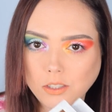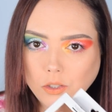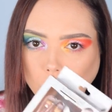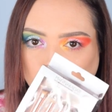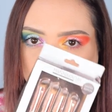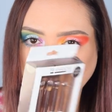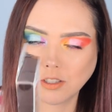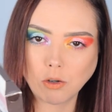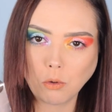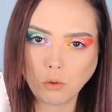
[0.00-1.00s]
too because
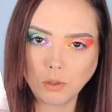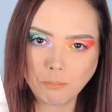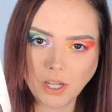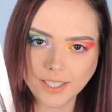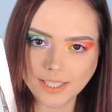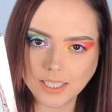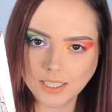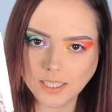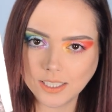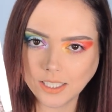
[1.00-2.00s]
her whole
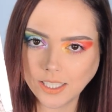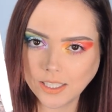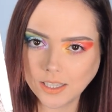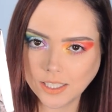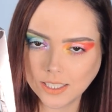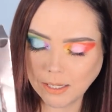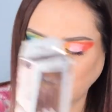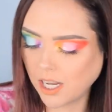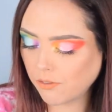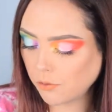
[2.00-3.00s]
boxing is like the same
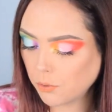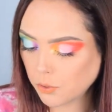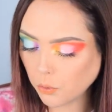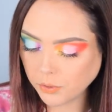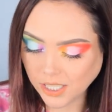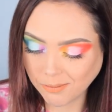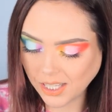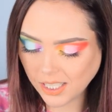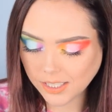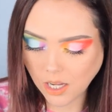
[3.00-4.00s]
kind of rose gold type
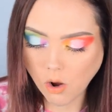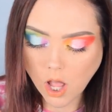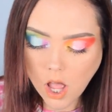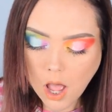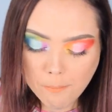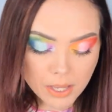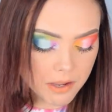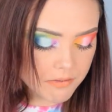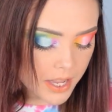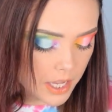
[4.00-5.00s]
thing. So big
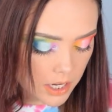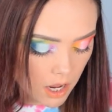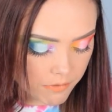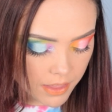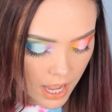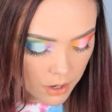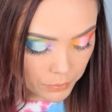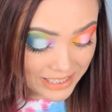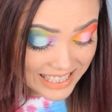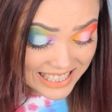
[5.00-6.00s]
fan of that.
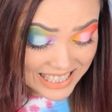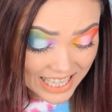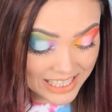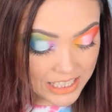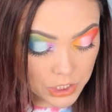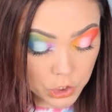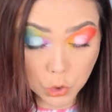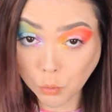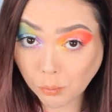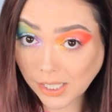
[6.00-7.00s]
Really excited
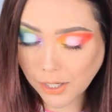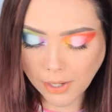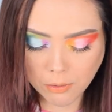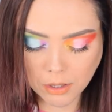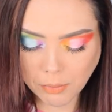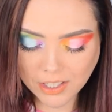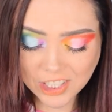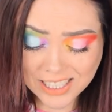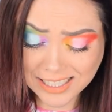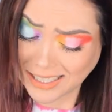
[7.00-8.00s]
to play around with the
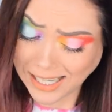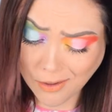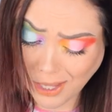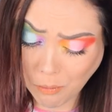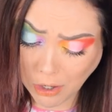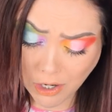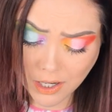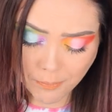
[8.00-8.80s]
brushes and see how they work.